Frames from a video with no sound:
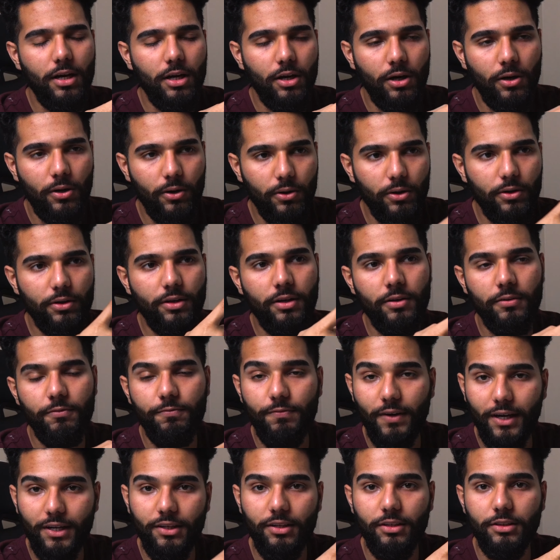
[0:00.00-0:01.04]
hood,
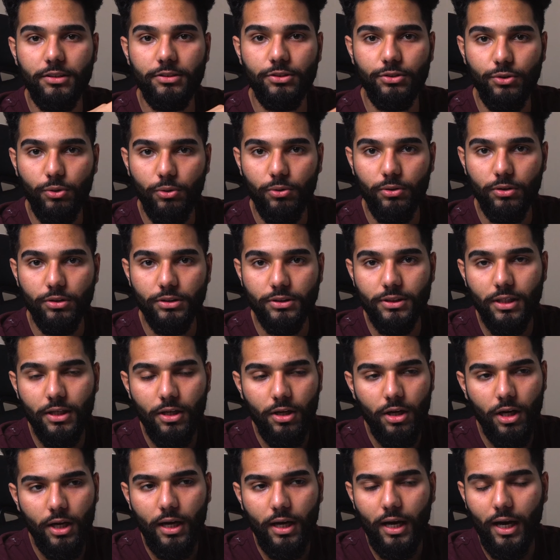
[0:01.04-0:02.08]
fenders, doors,
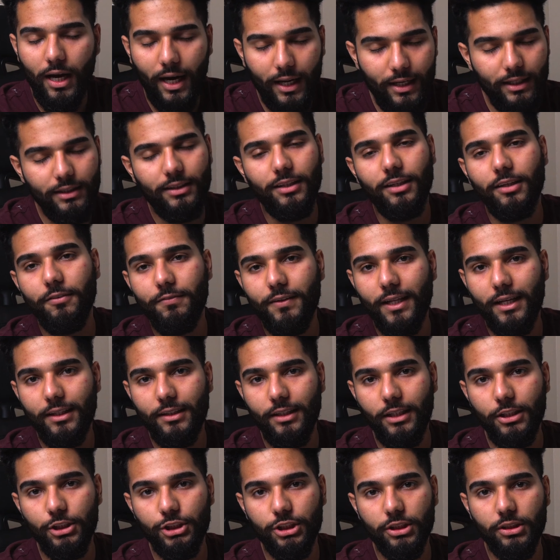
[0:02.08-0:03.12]
anything of that
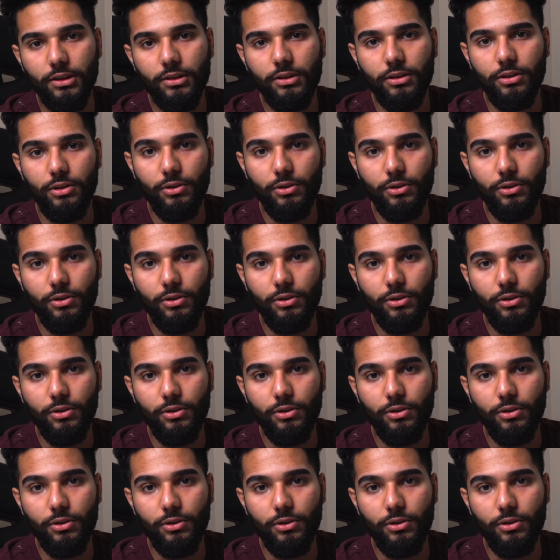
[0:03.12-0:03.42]
nature.